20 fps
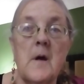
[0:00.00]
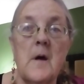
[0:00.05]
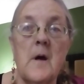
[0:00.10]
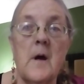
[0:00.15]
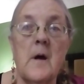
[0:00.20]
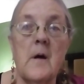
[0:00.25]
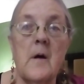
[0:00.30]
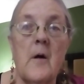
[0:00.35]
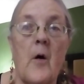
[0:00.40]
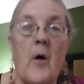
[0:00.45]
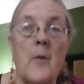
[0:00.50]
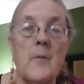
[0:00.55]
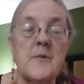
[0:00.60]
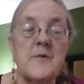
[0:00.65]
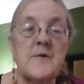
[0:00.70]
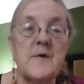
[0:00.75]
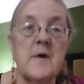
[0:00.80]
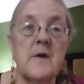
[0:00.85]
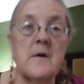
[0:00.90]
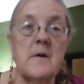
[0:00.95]

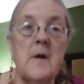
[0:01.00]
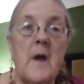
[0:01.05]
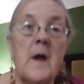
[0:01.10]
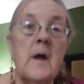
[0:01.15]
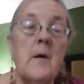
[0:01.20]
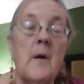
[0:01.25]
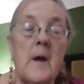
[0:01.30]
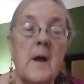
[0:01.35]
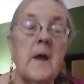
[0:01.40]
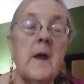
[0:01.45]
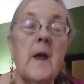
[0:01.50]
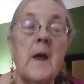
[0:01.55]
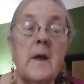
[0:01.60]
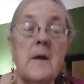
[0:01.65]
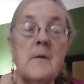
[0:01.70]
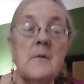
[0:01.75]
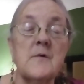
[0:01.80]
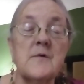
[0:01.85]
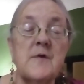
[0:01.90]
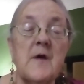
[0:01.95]

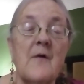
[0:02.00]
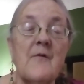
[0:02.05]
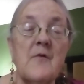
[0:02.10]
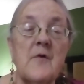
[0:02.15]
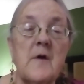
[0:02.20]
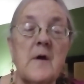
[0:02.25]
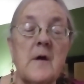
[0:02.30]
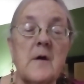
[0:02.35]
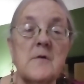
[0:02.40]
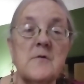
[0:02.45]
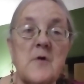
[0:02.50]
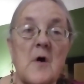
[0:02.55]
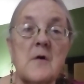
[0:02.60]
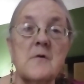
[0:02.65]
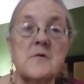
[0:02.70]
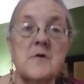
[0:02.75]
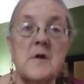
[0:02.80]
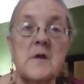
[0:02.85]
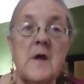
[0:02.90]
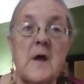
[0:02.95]
it was definitely a
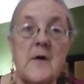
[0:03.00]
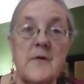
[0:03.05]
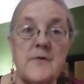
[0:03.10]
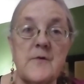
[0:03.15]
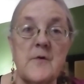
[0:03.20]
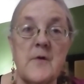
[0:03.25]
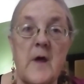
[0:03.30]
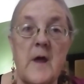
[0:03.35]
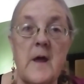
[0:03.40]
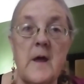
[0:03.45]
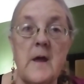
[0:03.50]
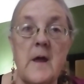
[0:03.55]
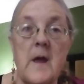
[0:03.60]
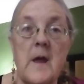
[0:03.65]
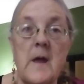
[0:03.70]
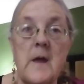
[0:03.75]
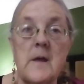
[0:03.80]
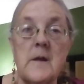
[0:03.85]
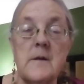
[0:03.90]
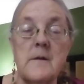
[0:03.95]
conjunction yesterday,
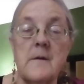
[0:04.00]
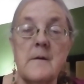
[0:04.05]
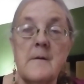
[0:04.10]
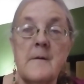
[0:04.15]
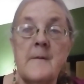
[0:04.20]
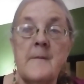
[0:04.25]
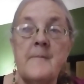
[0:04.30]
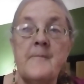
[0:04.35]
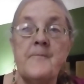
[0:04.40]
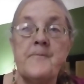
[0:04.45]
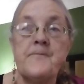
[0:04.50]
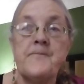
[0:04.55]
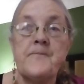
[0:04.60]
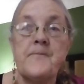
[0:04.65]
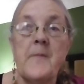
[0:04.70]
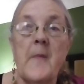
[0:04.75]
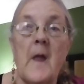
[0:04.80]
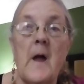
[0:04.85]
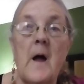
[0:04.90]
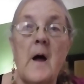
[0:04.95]
and
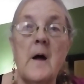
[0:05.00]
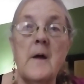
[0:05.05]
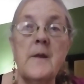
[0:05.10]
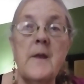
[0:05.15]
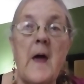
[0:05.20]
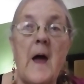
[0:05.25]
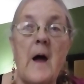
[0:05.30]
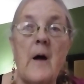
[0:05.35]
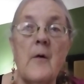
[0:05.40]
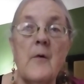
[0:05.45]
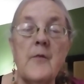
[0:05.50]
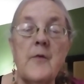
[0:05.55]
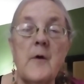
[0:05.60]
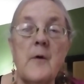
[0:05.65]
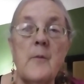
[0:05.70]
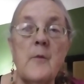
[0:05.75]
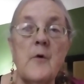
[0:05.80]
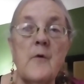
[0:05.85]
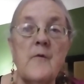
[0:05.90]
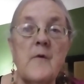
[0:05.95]
now
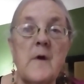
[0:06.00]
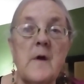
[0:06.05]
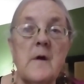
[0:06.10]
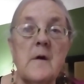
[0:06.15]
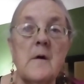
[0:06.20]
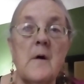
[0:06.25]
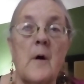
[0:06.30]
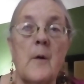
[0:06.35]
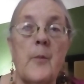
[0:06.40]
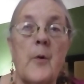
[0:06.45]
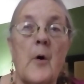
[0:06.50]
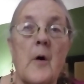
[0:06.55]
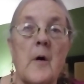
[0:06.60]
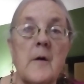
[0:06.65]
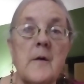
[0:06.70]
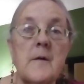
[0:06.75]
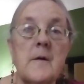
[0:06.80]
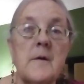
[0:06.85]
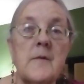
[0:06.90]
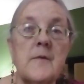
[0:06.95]
they're moving
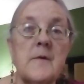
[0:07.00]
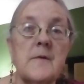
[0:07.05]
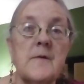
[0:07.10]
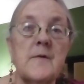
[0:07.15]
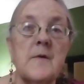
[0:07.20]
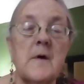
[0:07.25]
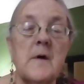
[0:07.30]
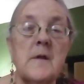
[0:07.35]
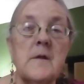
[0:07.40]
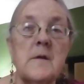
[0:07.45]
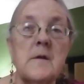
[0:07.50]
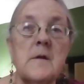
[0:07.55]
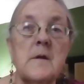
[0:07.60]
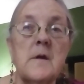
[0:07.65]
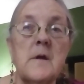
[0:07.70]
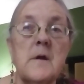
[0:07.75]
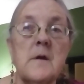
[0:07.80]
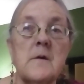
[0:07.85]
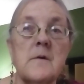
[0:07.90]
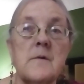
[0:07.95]
apart, and the
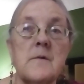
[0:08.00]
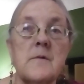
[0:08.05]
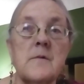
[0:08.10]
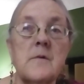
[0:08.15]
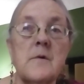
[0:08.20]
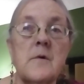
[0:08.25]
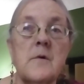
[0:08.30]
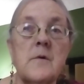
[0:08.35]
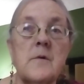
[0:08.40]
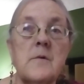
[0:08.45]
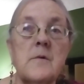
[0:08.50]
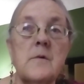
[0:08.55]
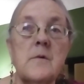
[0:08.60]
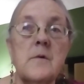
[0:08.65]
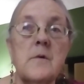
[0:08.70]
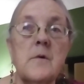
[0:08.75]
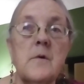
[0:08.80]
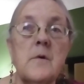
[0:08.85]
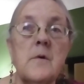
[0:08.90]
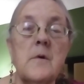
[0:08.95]
Sun is
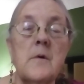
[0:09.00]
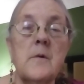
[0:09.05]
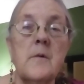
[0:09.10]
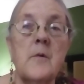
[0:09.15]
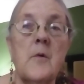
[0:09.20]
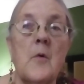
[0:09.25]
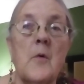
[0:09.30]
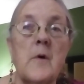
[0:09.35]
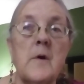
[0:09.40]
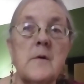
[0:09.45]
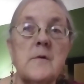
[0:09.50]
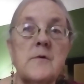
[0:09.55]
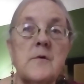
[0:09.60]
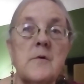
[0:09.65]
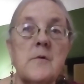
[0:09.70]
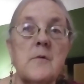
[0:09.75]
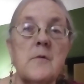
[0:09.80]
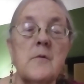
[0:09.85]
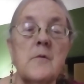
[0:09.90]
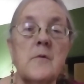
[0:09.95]
going
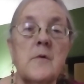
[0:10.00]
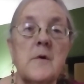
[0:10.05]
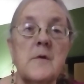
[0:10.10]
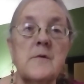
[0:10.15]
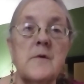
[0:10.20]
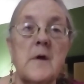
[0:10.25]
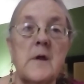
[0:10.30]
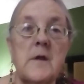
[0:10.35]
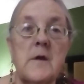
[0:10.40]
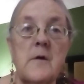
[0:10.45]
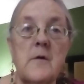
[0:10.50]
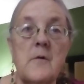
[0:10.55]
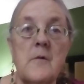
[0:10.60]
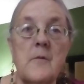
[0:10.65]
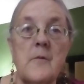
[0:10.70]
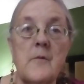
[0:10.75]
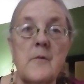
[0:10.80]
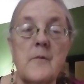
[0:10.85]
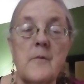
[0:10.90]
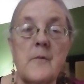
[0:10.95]
to
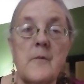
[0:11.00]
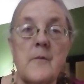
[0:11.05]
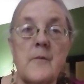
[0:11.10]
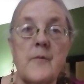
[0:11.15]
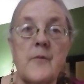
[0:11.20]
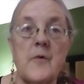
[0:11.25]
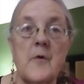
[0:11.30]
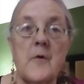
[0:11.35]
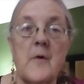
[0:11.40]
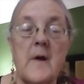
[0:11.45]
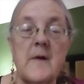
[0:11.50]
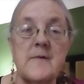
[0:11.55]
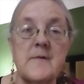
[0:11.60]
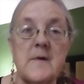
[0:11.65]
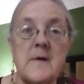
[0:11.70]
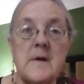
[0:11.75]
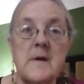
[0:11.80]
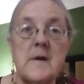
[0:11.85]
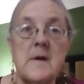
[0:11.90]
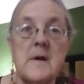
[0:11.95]
continue
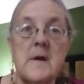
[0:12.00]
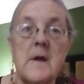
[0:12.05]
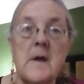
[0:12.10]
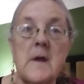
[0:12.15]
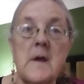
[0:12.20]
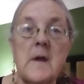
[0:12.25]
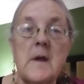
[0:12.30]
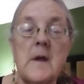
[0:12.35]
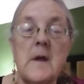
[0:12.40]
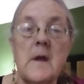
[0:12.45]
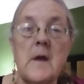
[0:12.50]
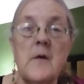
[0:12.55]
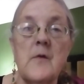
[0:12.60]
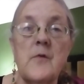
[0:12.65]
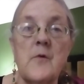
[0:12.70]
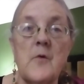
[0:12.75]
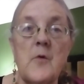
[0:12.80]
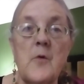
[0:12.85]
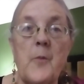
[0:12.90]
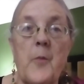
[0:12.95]
progressing
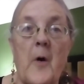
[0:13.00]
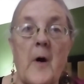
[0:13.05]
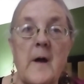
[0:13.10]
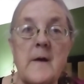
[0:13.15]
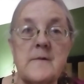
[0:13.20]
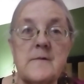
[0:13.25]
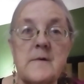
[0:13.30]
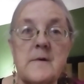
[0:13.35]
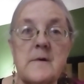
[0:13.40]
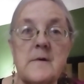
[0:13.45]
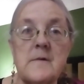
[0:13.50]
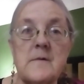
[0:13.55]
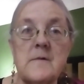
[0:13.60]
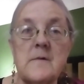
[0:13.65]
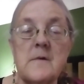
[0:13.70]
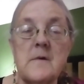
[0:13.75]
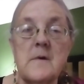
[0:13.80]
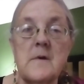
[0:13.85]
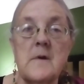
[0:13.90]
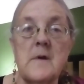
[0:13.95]
through Pisces,
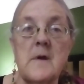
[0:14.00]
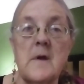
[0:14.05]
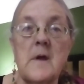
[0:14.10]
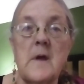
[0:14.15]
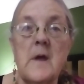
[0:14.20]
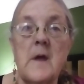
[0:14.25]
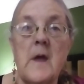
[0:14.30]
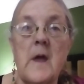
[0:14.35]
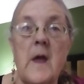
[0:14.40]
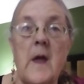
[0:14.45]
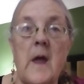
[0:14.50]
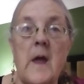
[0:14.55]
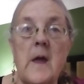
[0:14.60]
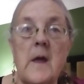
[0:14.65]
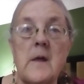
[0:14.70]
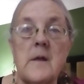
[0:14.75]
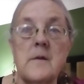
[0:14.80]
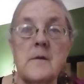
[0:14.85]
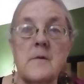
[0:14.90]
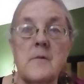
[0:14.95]

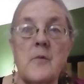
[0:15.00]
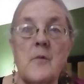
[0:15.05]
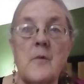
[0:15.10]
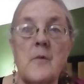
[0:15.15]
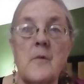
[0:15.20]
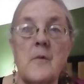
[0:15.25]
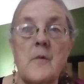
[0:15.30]
and